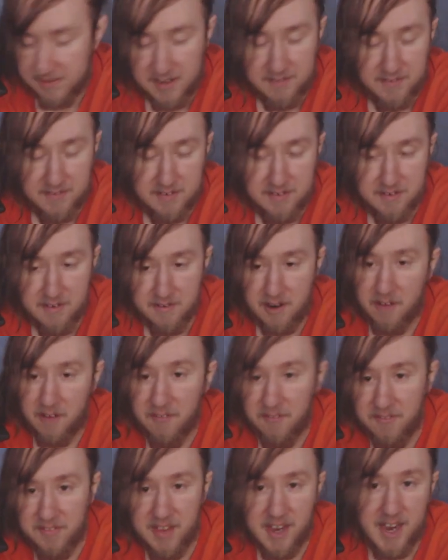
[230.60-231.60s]
is no
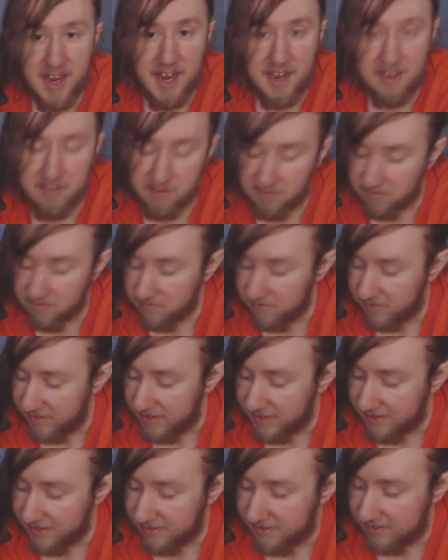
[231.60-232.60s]
holes there at all.
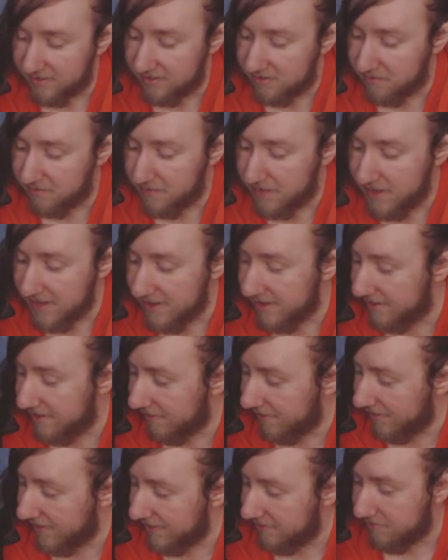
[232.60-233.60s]
It's completely
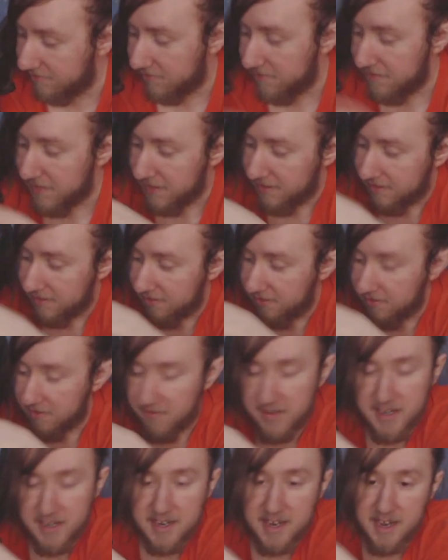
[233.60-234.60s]
solid, what means you
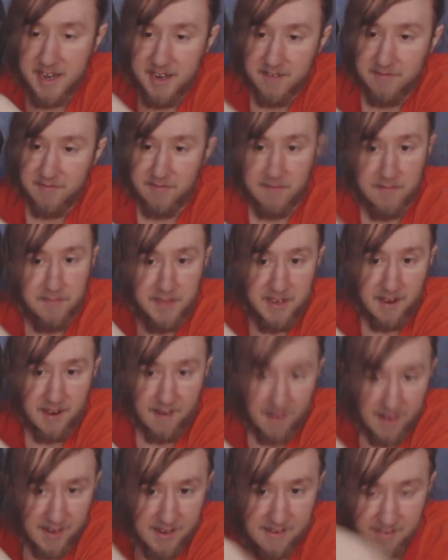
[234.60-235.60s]
only get it from the
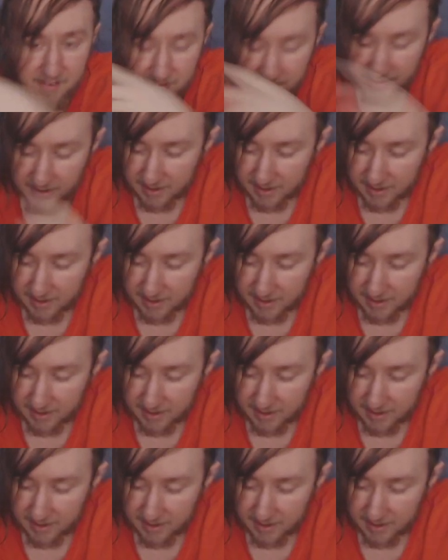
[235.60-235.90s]
eyes.